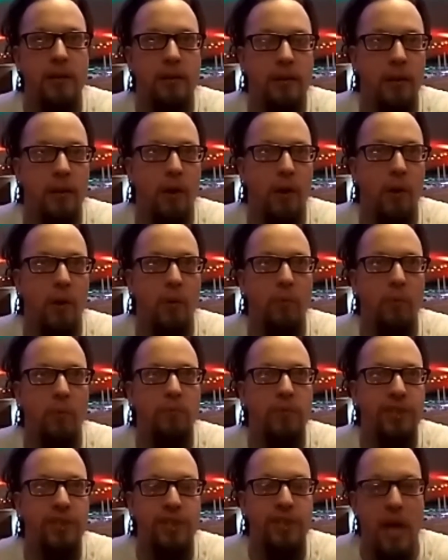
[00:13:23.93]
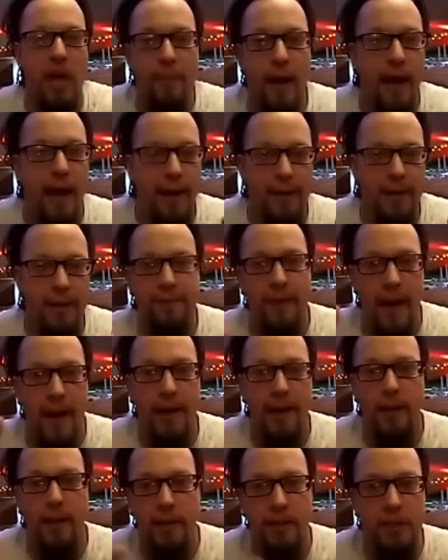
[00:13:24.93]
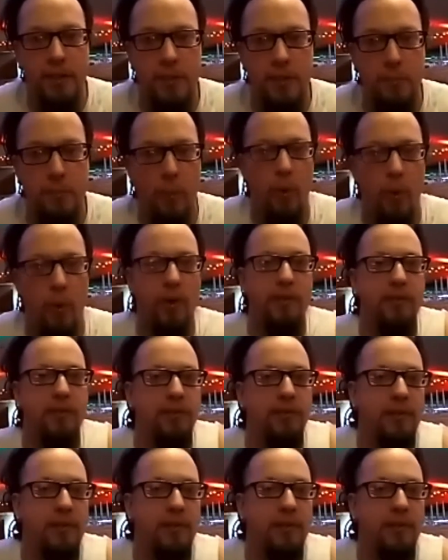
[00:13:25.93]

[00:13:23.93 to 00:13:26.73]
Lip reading: you know, semi-violent sport